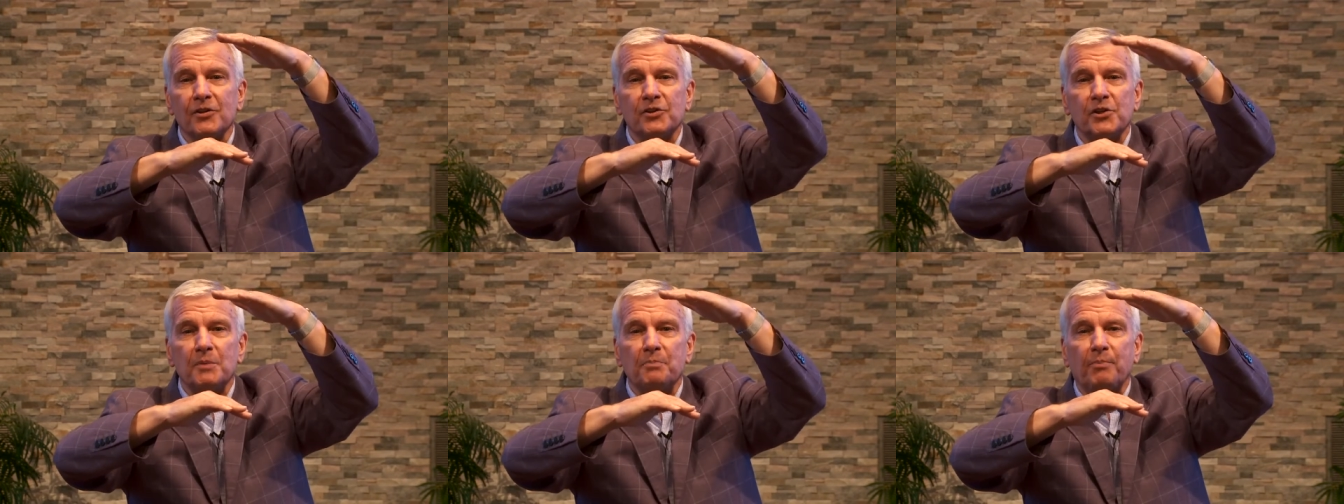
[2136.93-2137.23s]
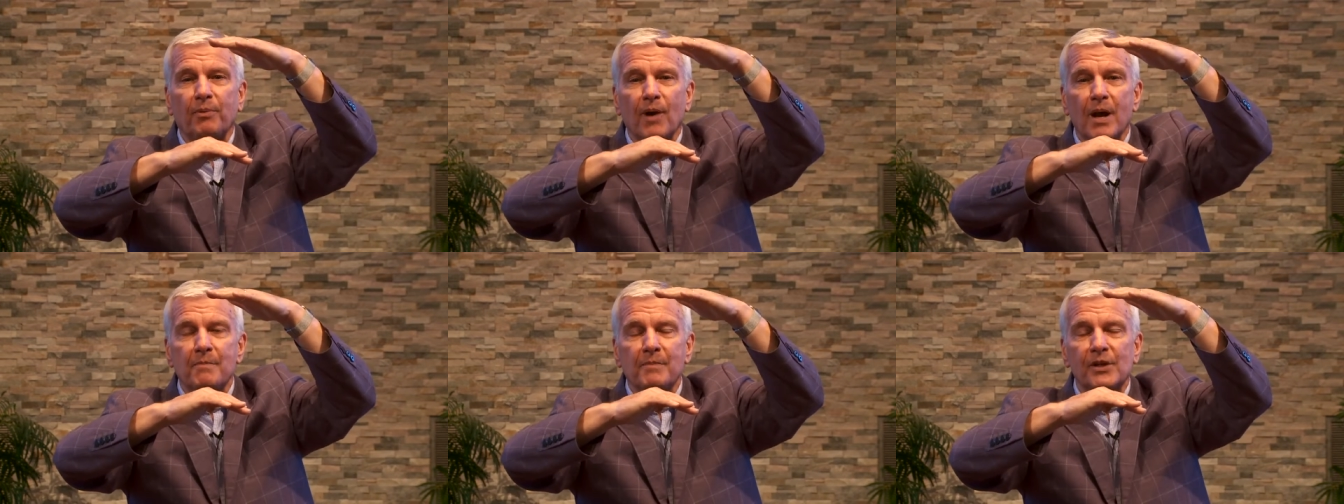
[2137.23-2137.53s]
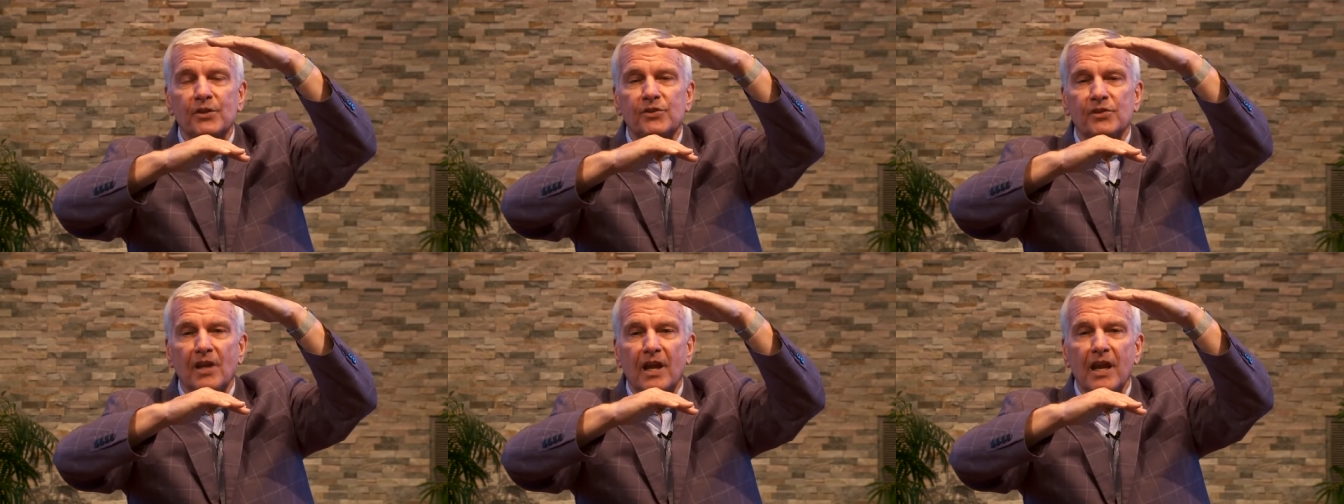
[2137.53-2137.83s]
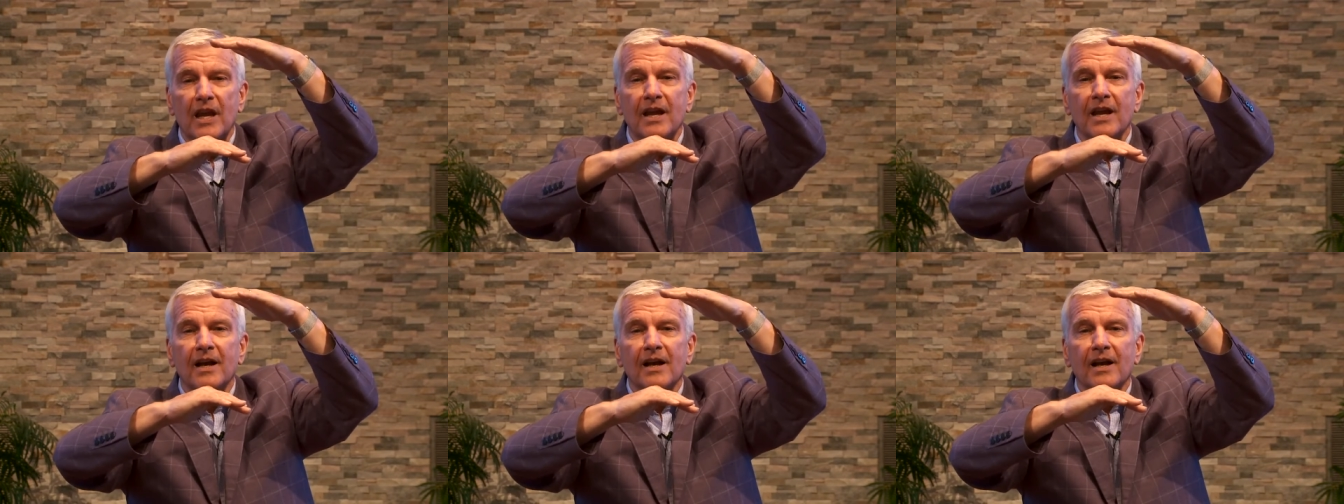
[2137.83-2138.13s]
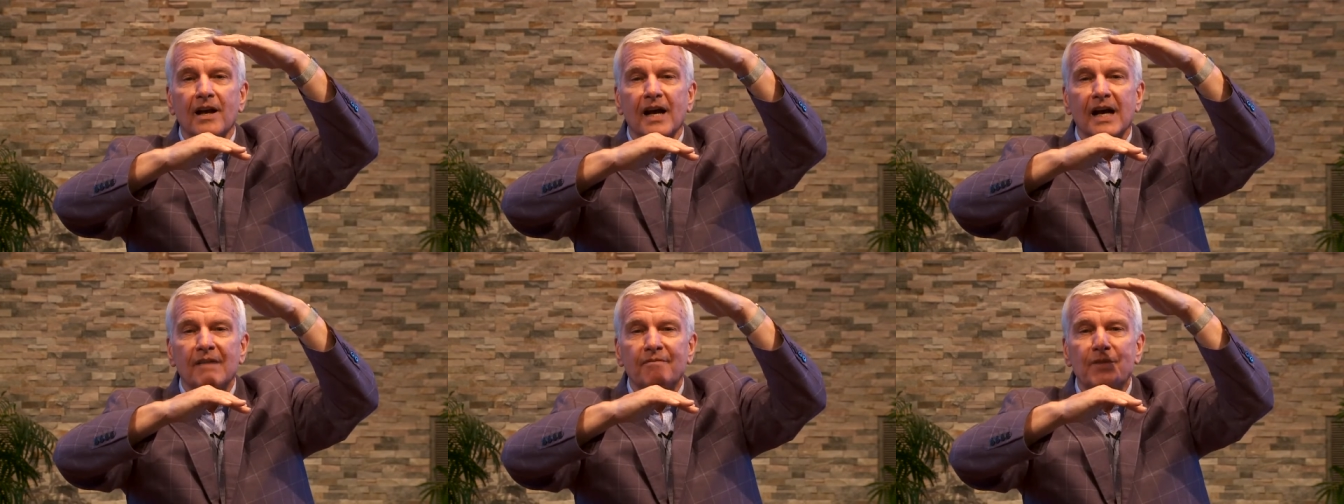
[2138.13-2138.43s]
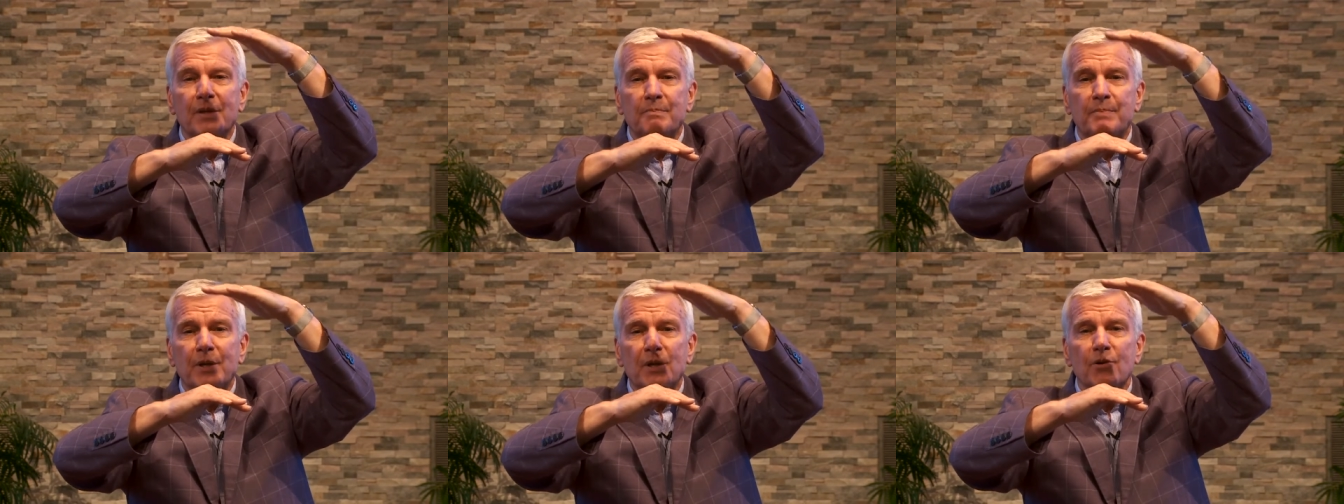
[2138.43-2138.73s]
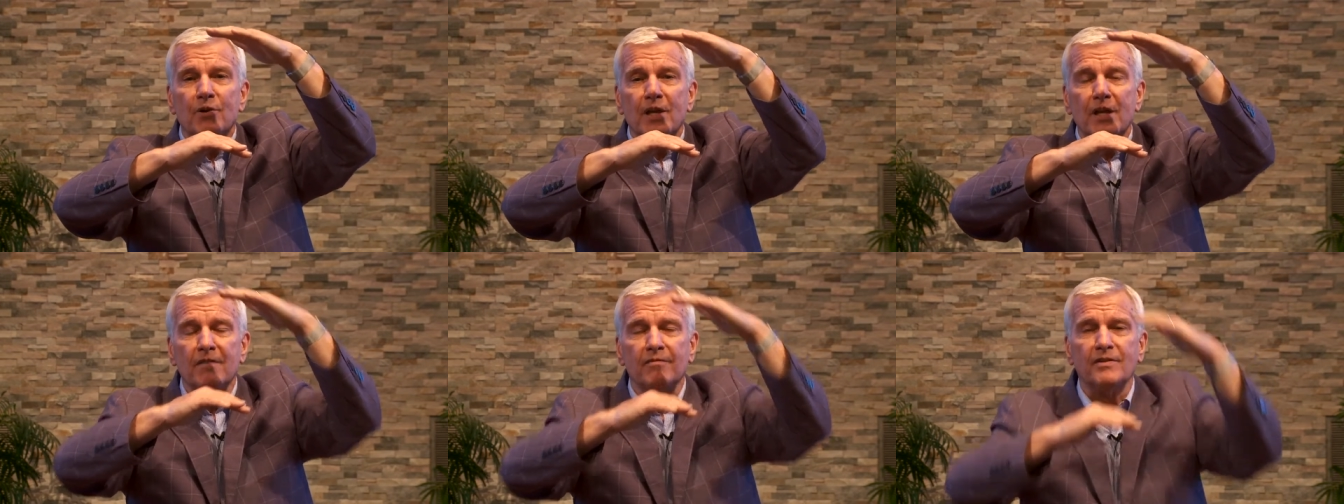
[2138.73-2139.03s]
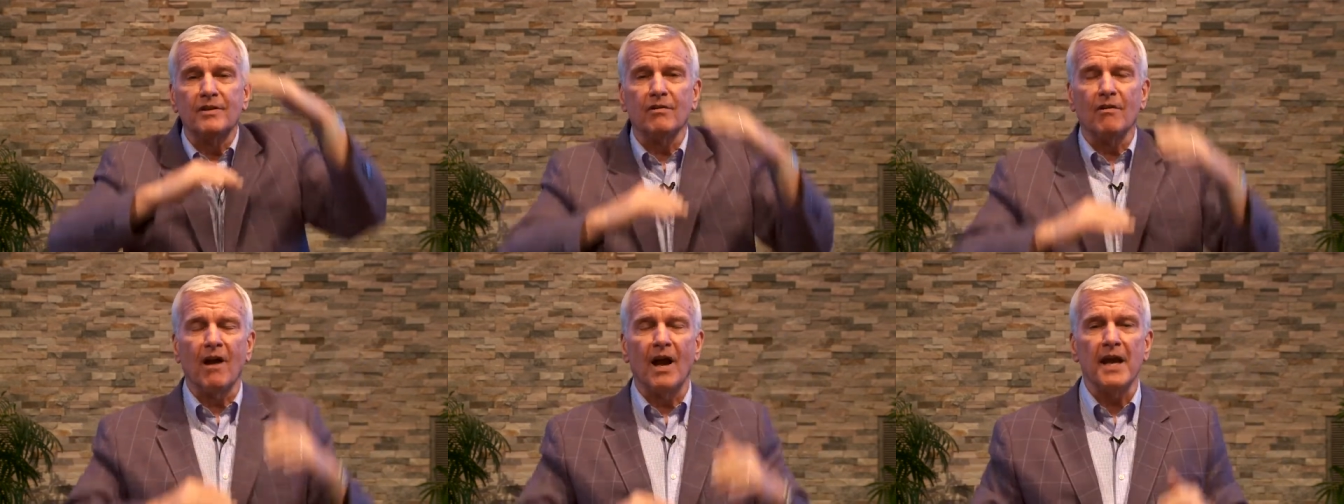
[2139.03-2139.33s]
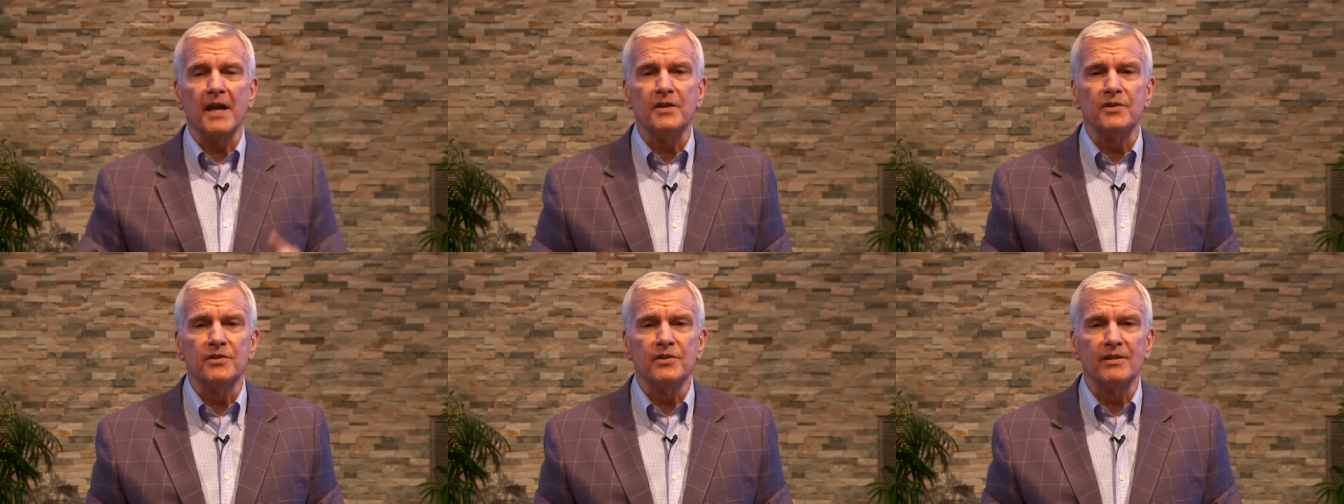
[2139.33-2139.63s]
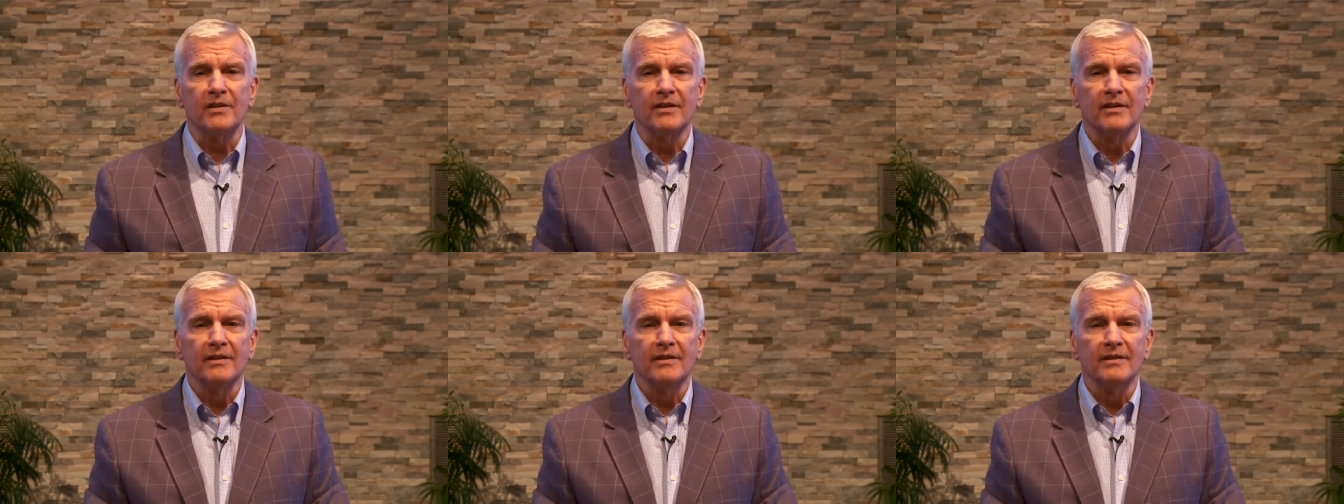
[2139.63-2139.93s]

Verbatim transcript: supremacy of the beauty of Christ